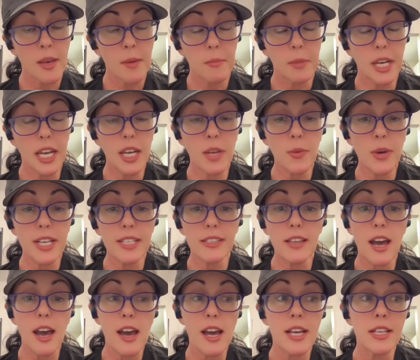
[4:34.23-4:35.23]
But anyways,
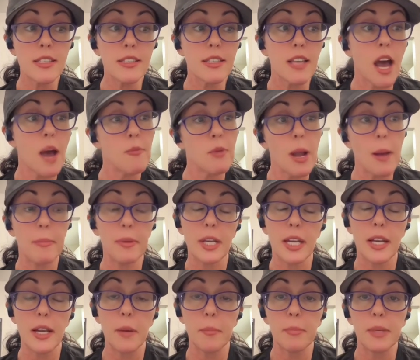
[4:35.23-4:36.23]
guys, I'm wrapping
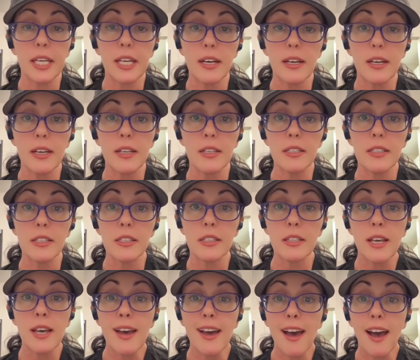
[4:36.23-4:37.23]
it up because
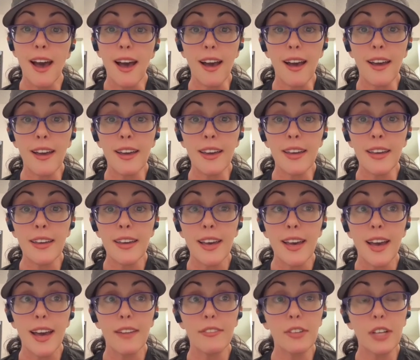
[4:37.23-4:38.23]
I
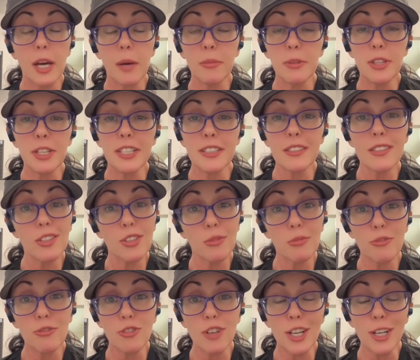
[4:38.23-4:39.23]
have a couple things to do
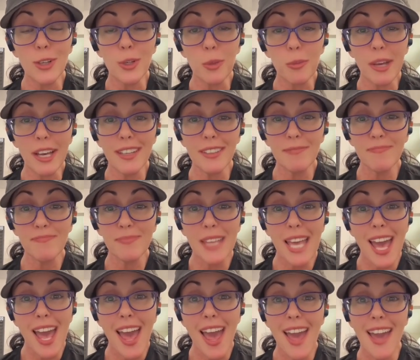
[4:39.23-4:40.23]
before I go to bed.
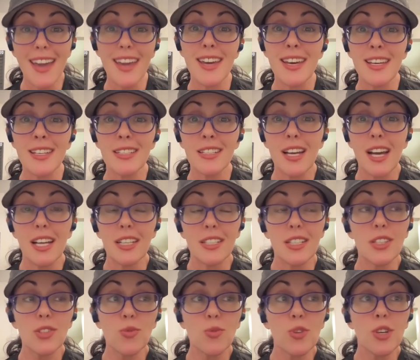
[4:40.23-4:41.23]
And I
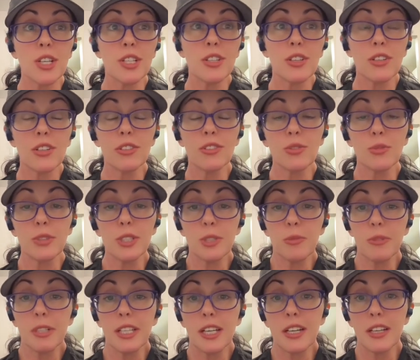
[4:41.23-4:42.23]
just want y'all to wish
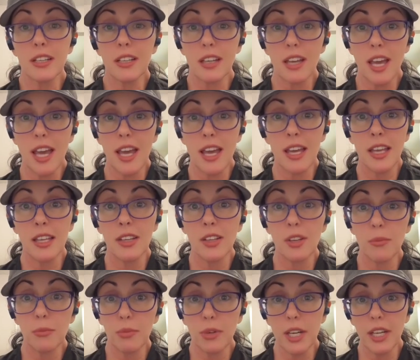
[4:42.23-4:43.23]
me luck and
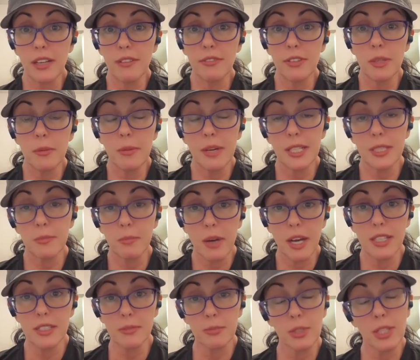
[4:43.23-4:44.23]
pray for the best
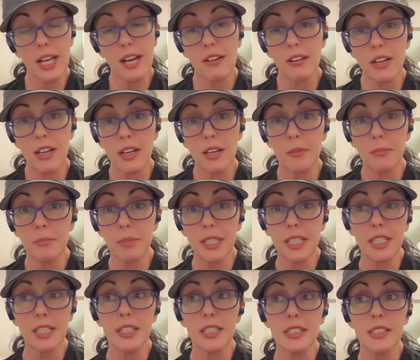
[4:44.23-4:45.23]
possible outcome,
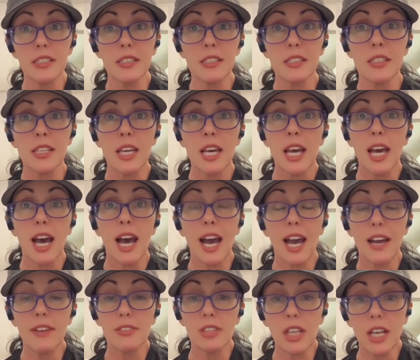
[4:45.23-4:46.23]
because
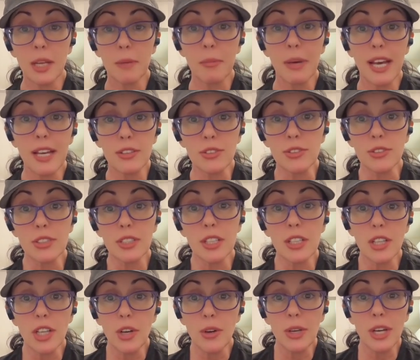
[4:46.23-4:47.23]
I have a lot of battles that
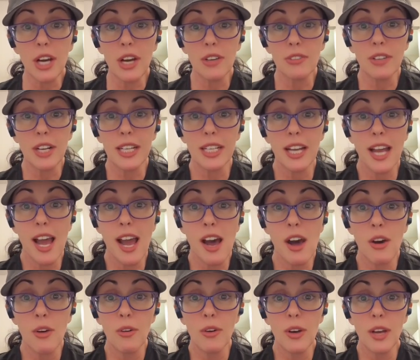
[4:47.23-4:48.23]
are going on right
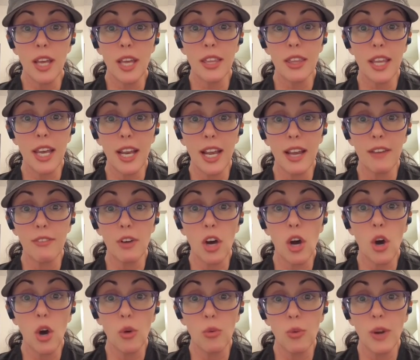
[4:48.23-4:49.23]
now that I've
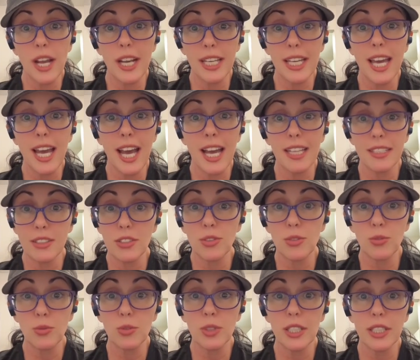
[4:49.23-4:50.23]
already had
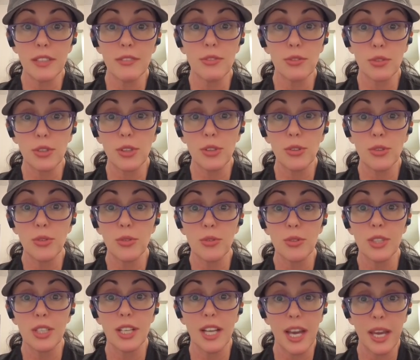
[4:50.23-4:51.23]
to live through
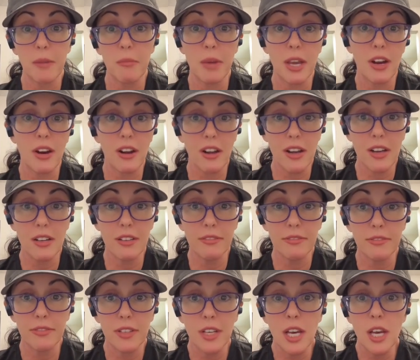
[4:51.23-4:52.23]
the nightmare of
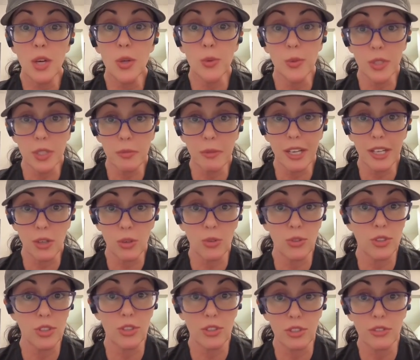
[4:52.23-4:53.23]
with my
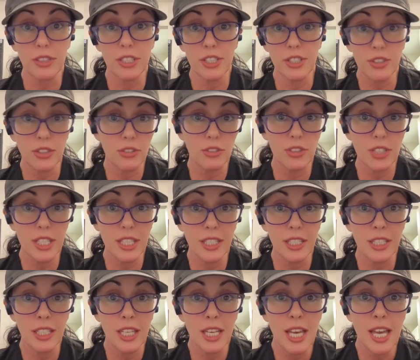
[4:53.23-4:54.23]
older three
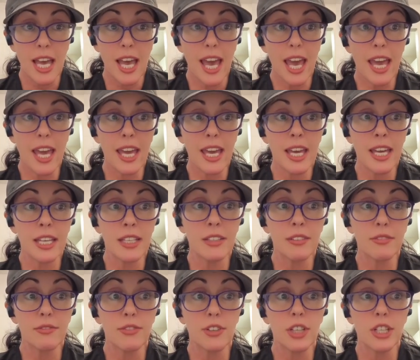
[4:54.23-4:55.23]
children. And
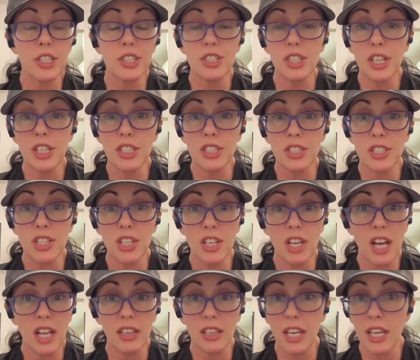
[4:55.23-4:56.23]
for a judge to
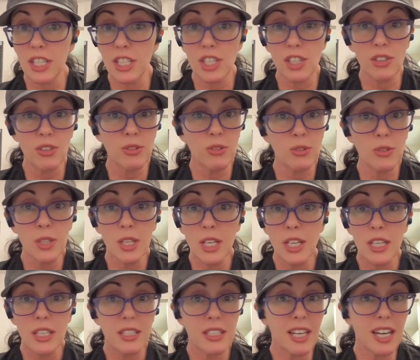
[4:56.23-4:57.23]
not like you,
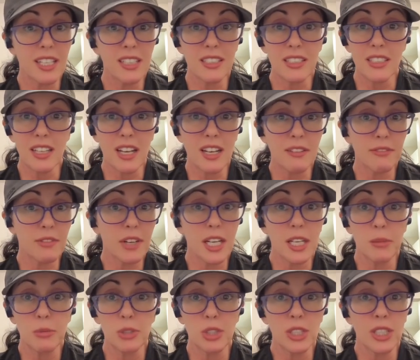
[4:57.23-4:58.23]
that is not a
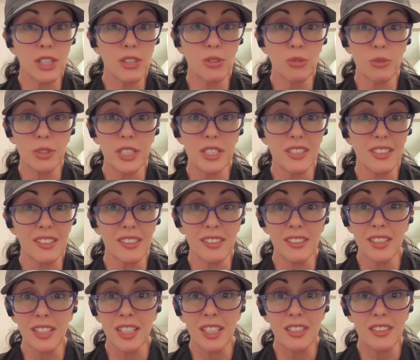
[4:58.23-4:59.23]
viable legal reason
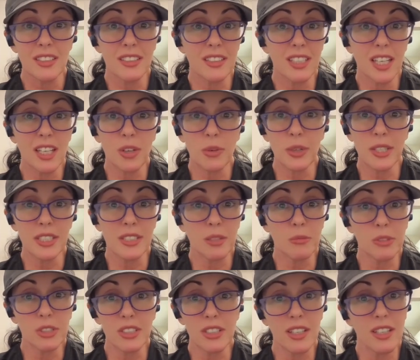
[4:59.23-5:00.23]
to take away
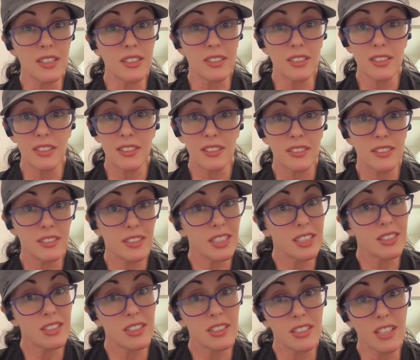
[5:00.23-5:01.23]
someone's kids.
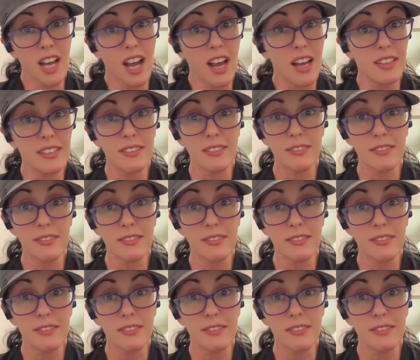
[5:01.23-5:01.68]
It's just not.